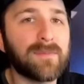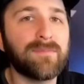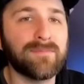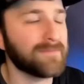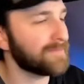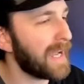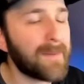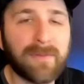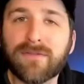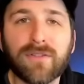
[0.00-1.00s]
can
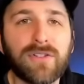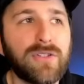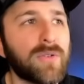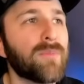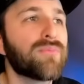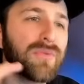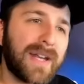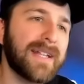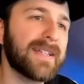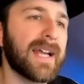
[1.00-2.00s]
happen for you.
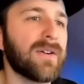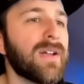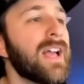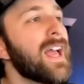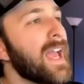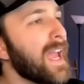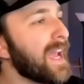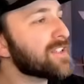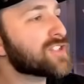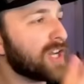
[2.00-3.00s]
Break it down.
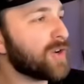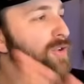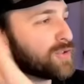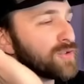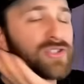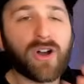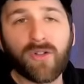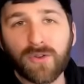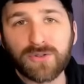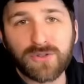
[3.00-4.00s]
And so you
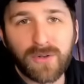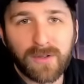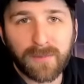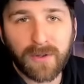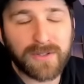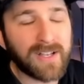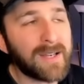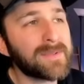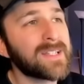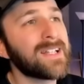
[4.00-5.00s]
saw those two other
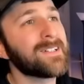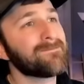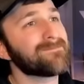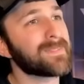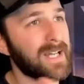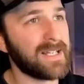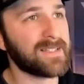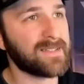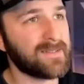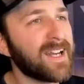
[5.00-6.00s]
prototypes.
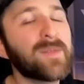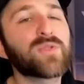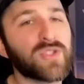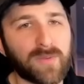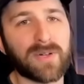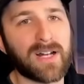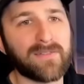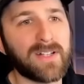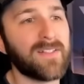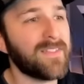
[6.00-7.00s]
Guys, I am so proud
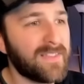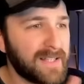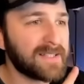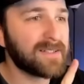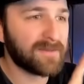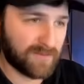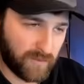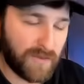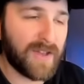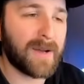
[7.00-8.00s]
of it. This
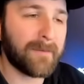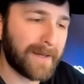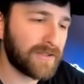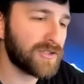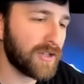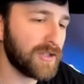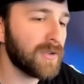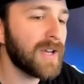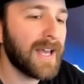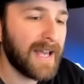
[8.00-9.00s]
thing I'm about to show you